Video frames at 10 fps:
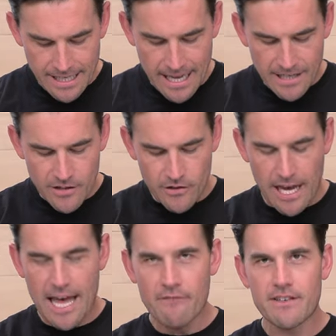And actually,
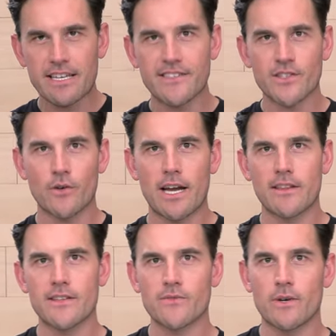I have the insole out
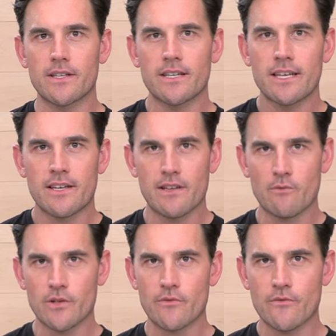of this one, and they
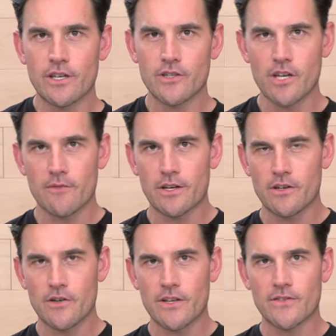really finish off. I
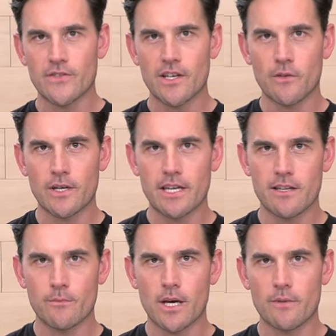don't know if you can see all the way down
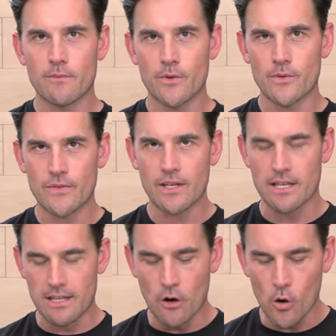to the bottom of the boot.
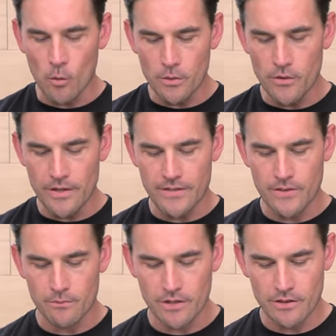The whole boot is
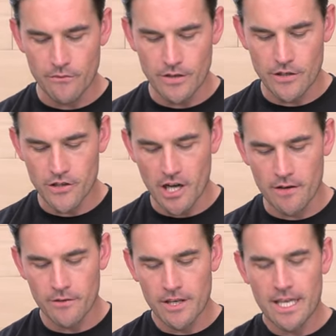completely finished
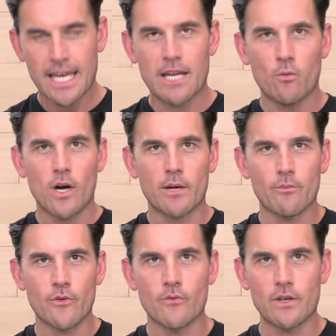off and
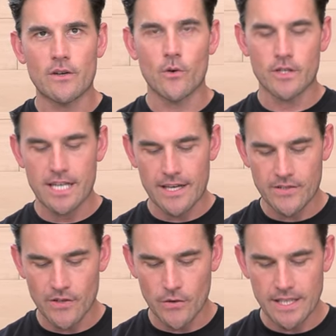waterproof with
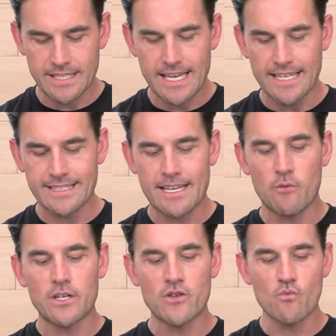Gore-Tex, so that's nice. Now,
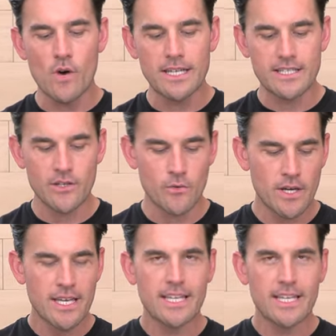when you want to